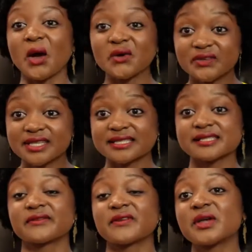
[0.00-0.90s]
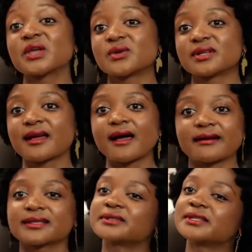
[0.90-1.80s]
Confidence is a very good
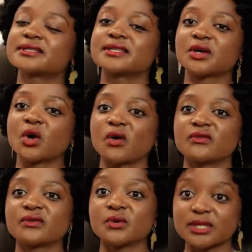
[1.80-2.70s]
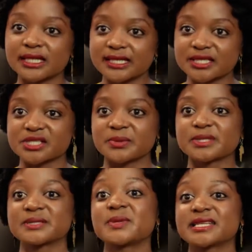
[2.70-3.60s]
characteristic of good
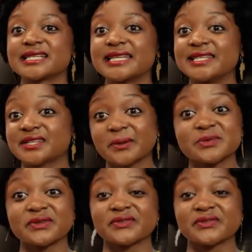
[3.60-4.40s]
leadership, especially in terms of